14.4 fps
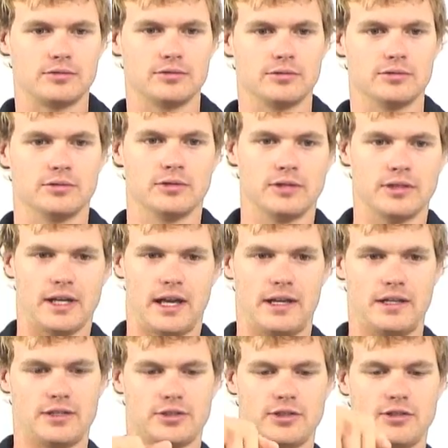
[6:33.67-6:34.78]
or a
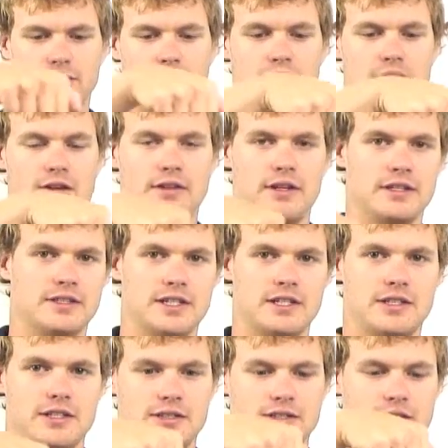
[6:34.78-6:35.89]
certain area,
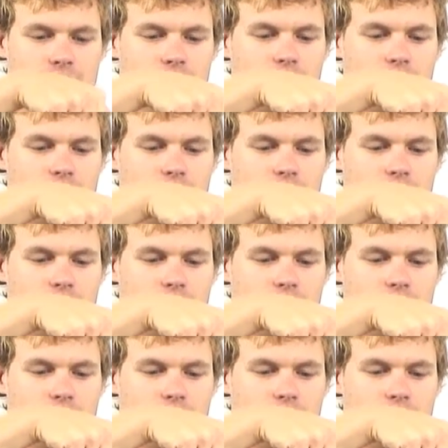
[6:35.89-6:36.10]
such as